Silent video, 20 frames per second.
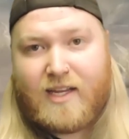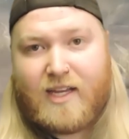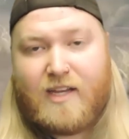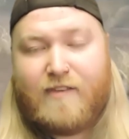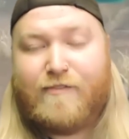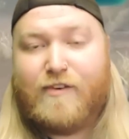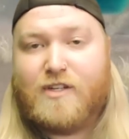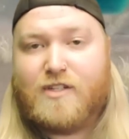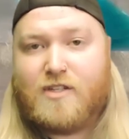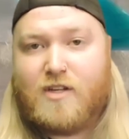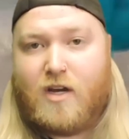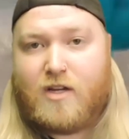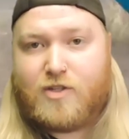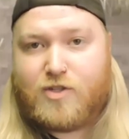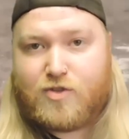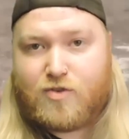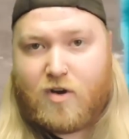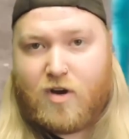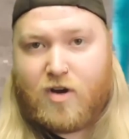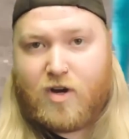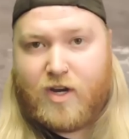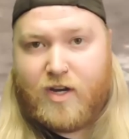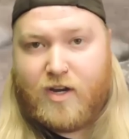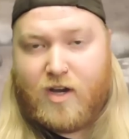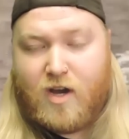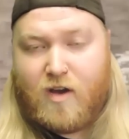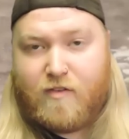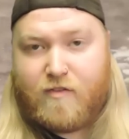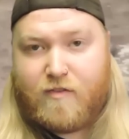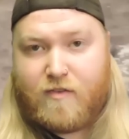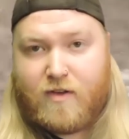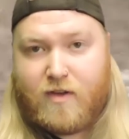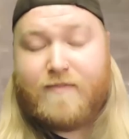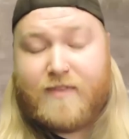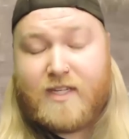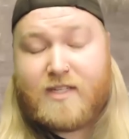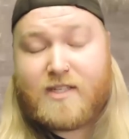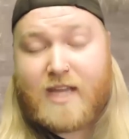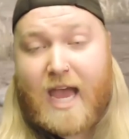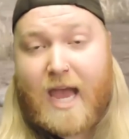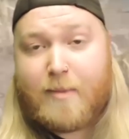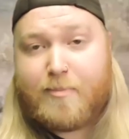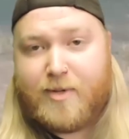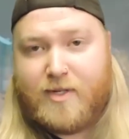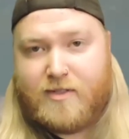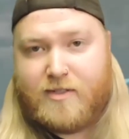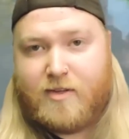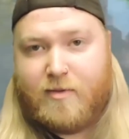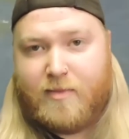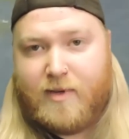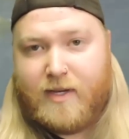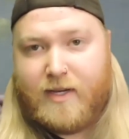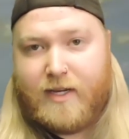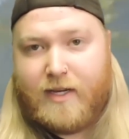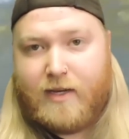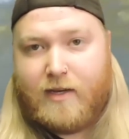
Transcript: if it's not strong enough. This happened to me.